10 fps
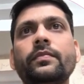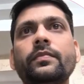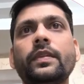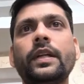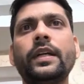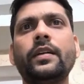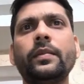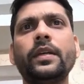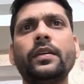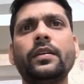Let
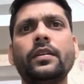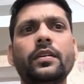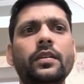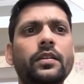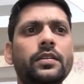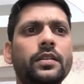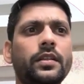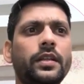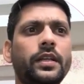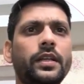me run this
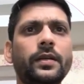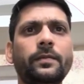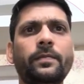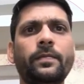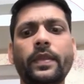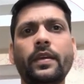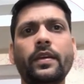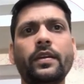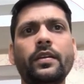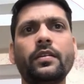again. And